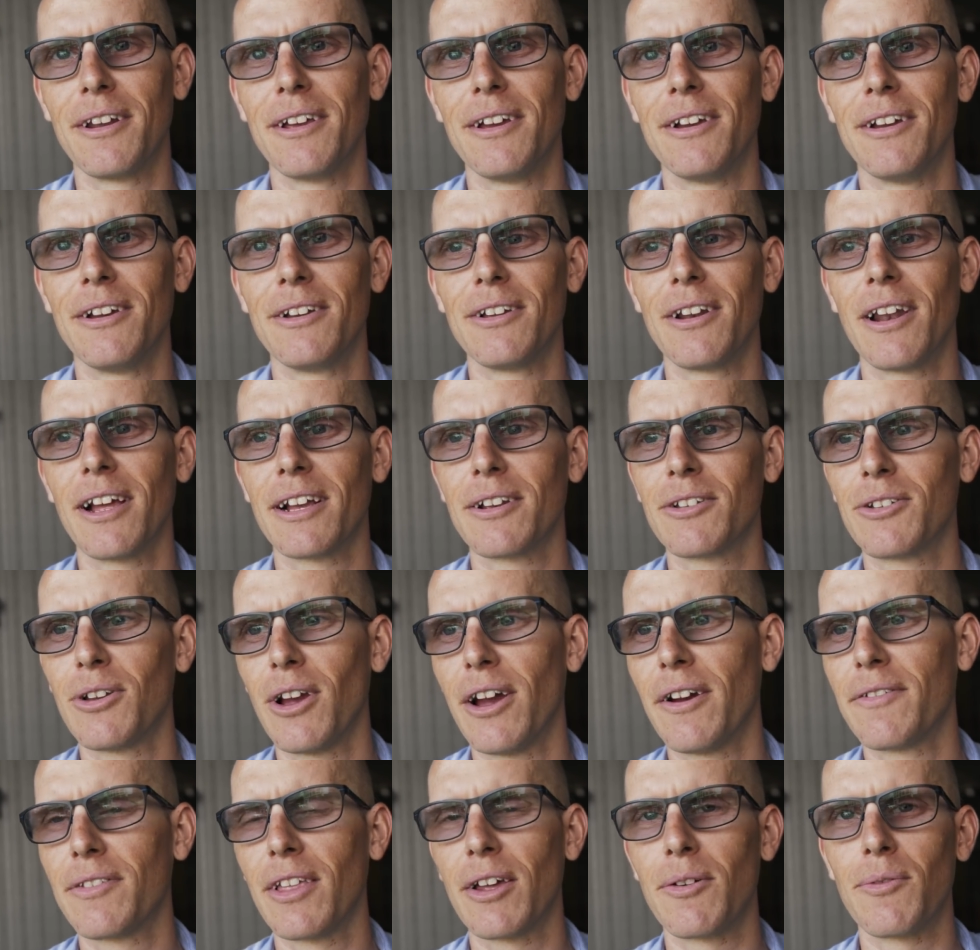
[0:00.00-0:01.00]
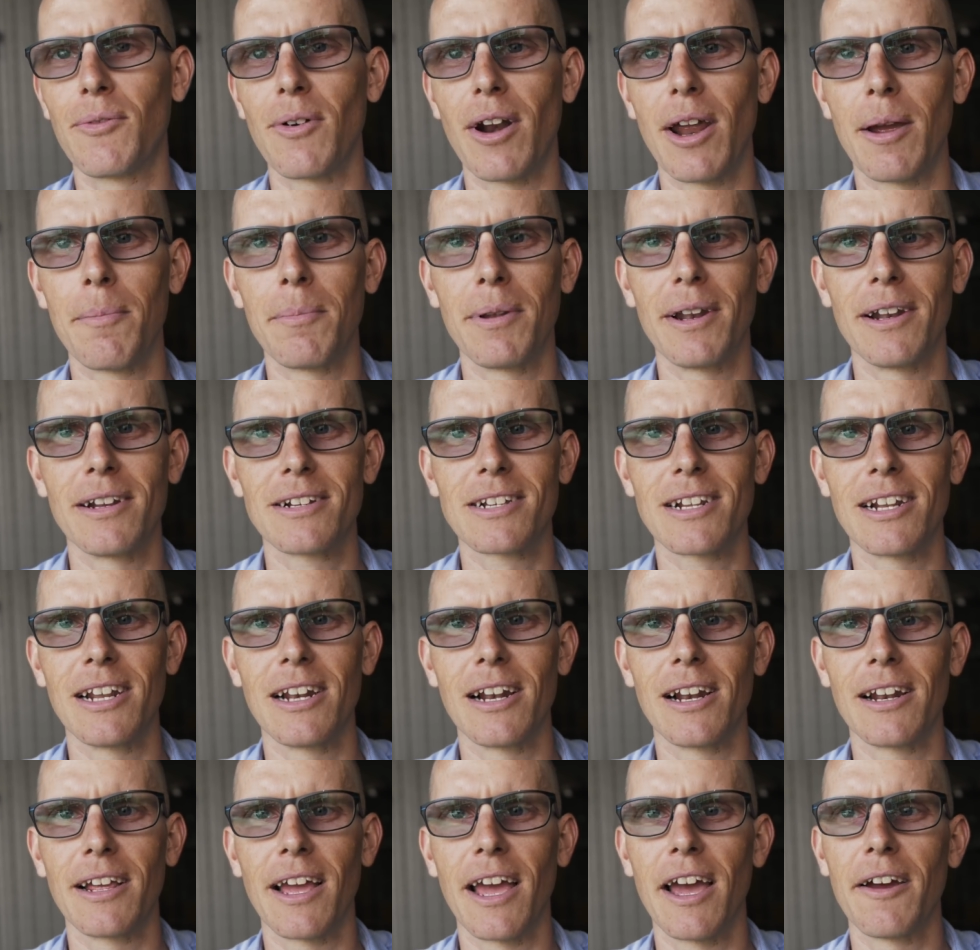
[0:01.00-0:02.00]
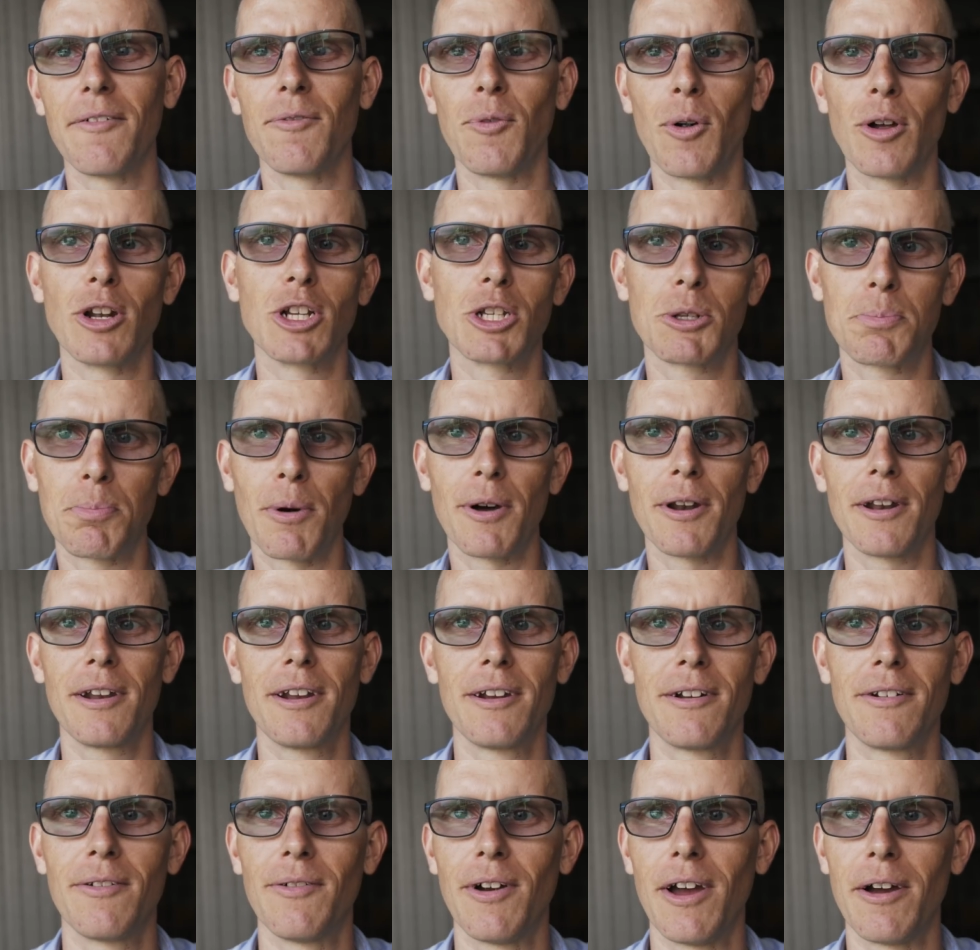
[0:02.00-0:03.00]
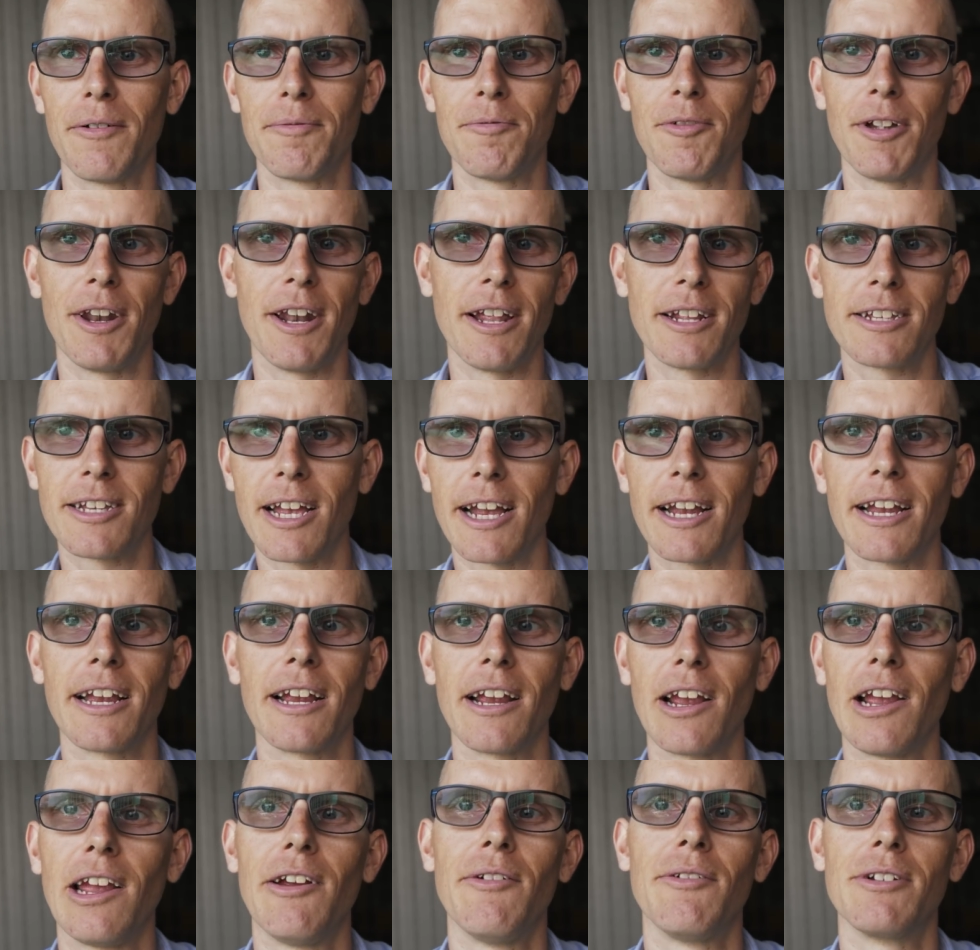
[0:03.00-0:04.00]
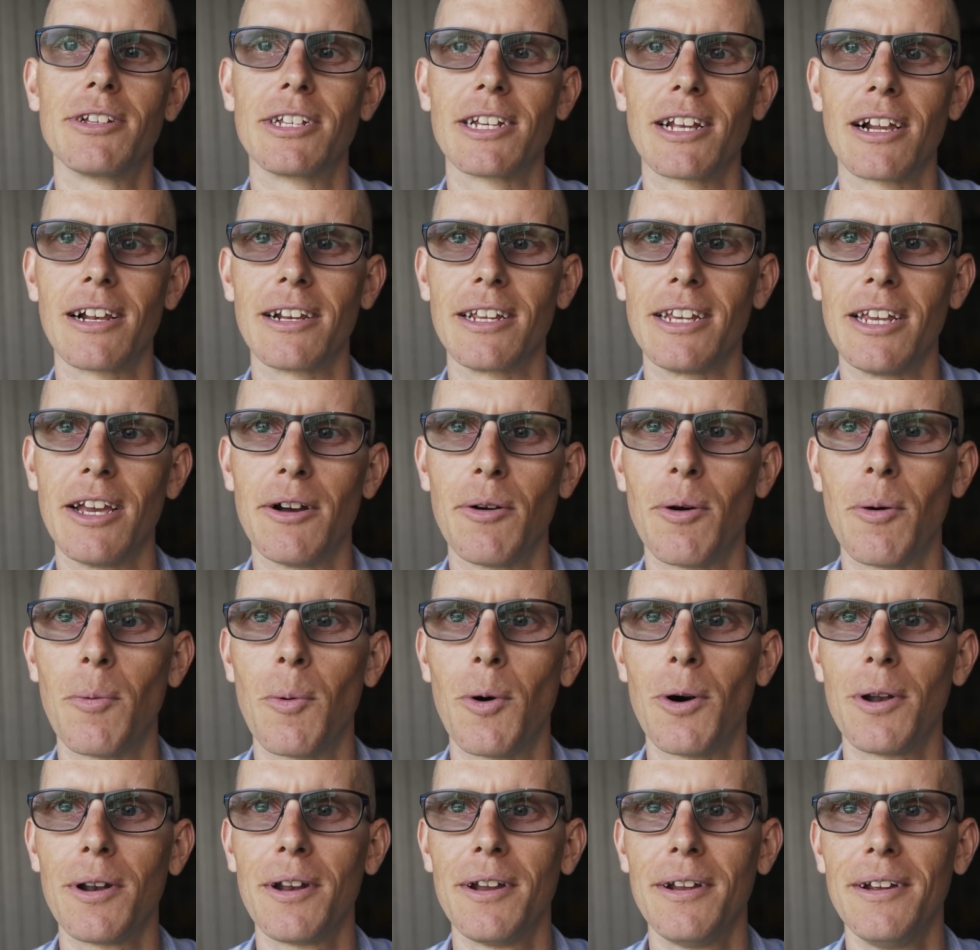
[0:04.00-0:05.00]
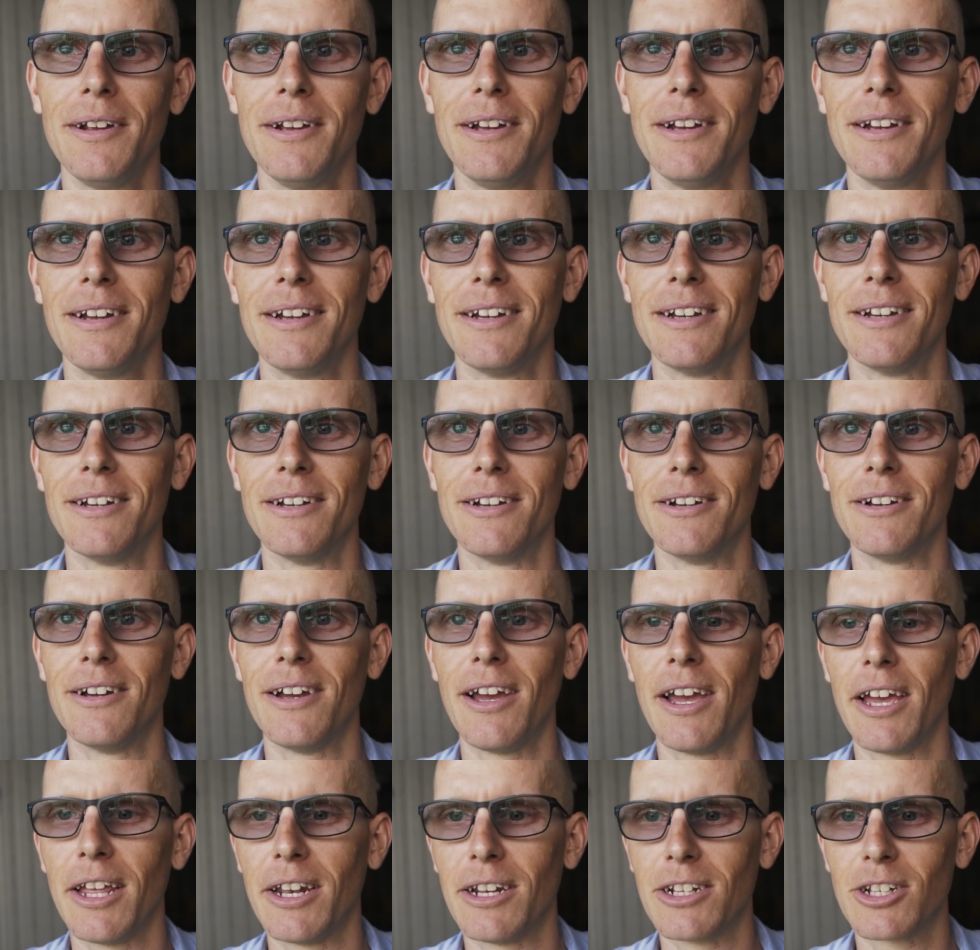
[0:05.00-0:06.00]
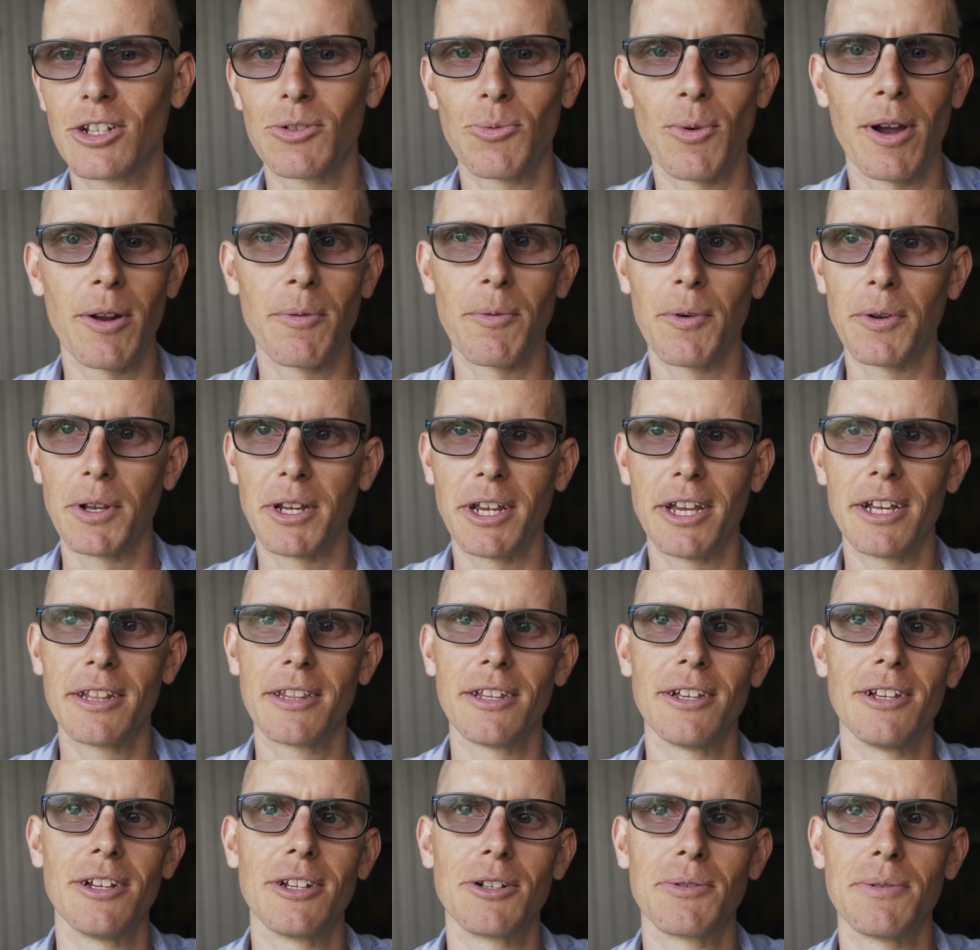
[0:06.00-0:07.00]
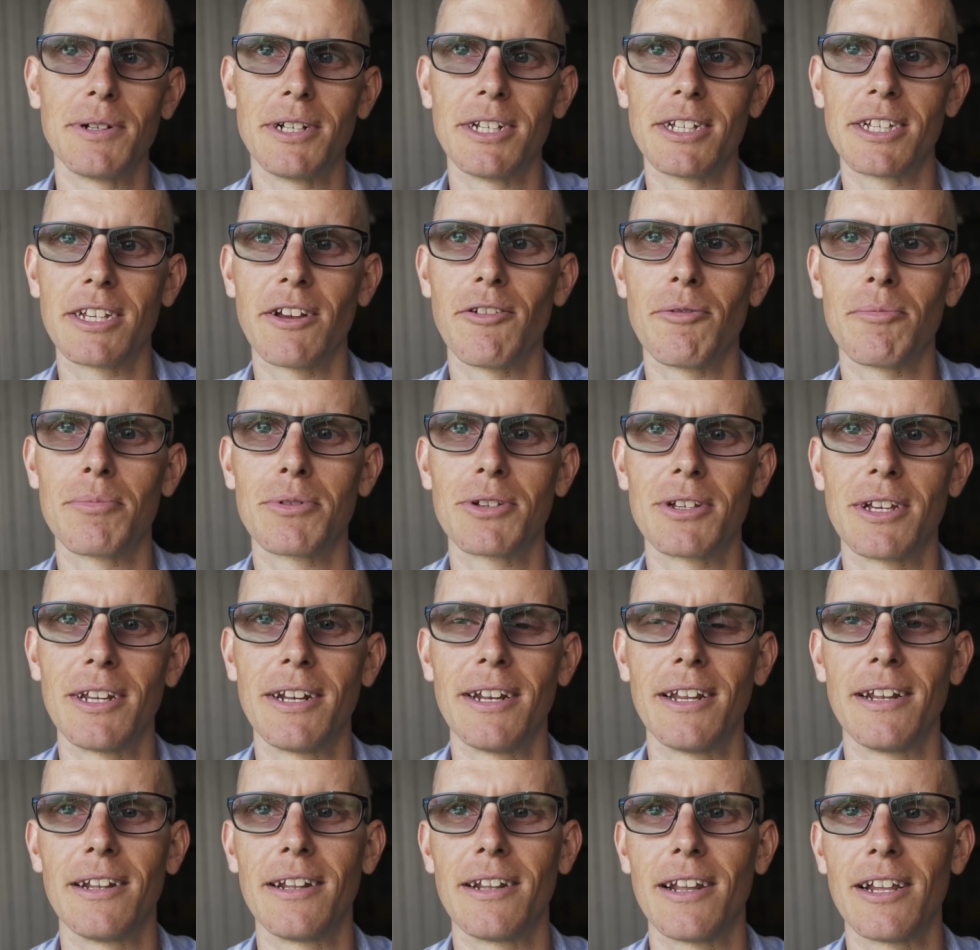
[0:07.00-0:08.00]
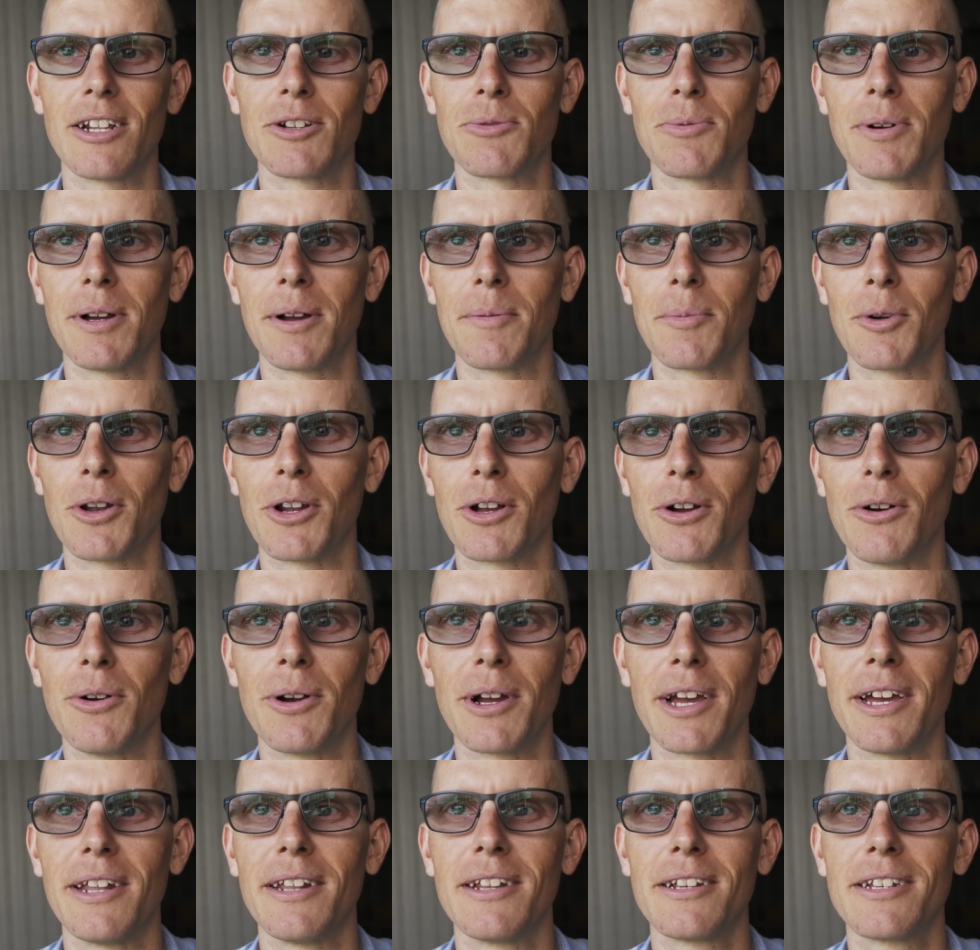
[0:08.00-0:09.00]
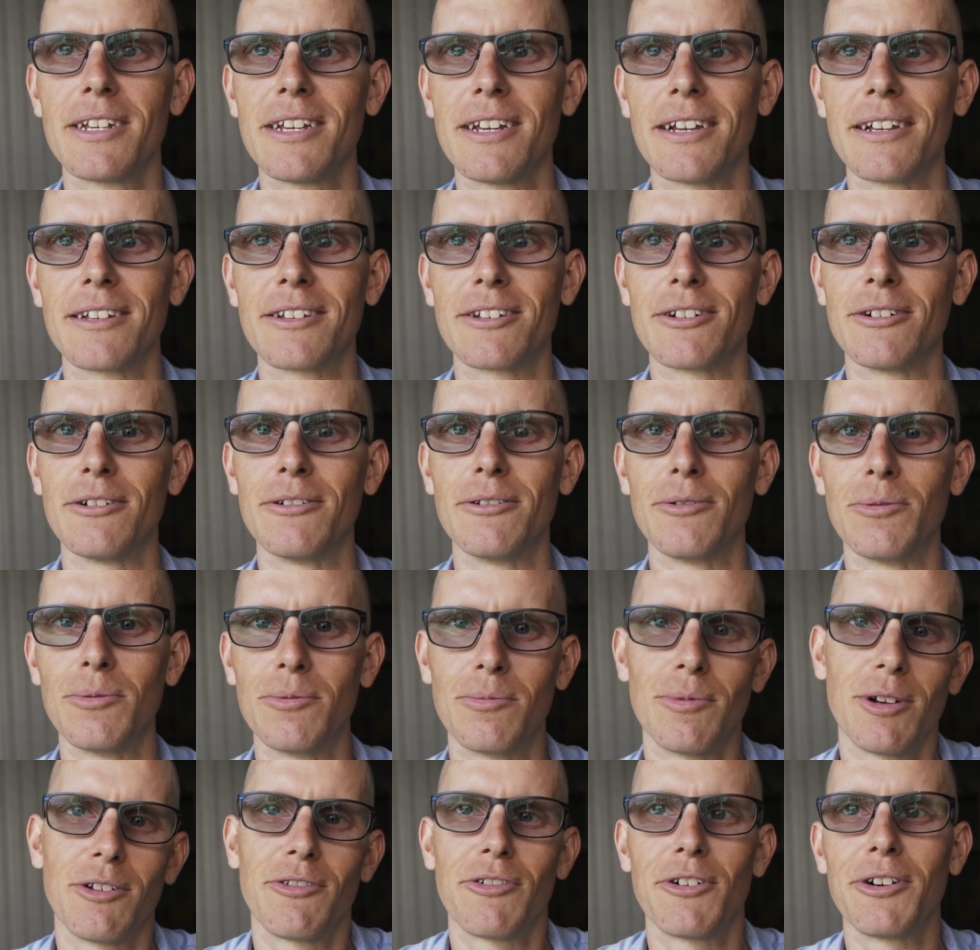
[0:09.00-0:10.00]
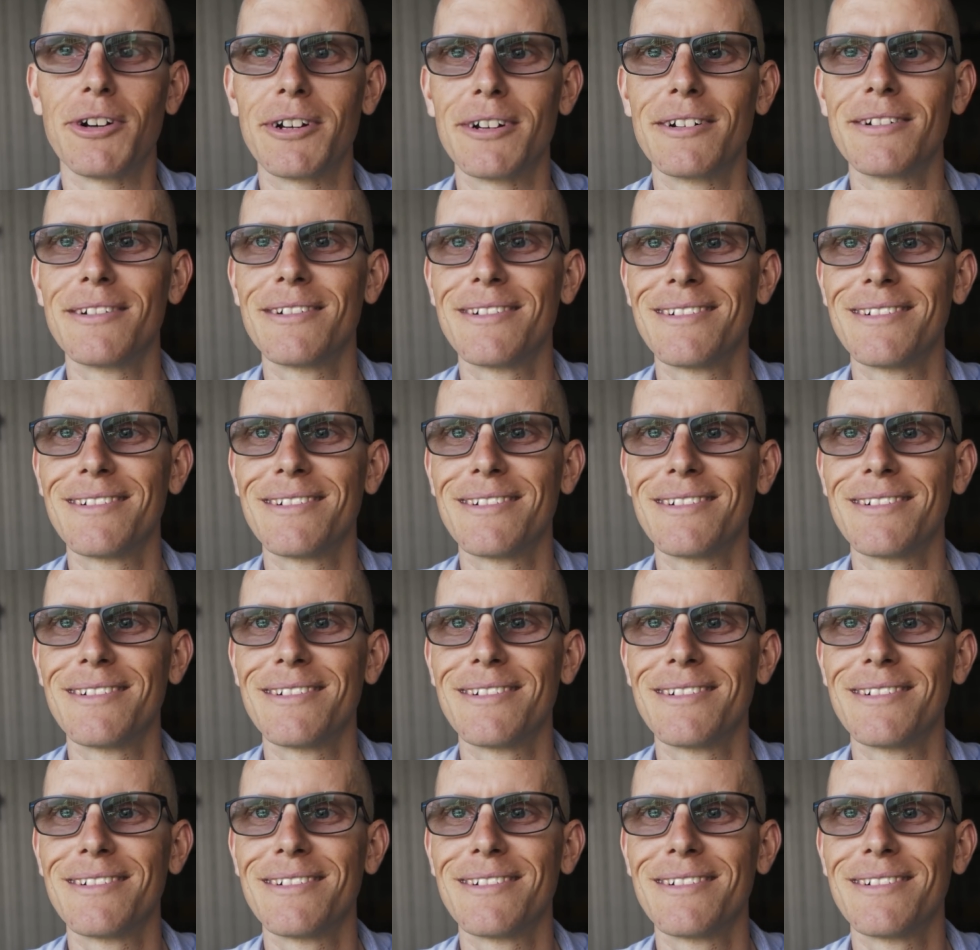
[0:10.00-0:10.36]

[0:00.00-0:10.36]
Uh, like you have that ramp, and there's literally I have one spot where I've been attacking every single year I won, uh, and it's right when you hit the twenty-seven percent, and that's where I'm going to go again this year, so wait for it.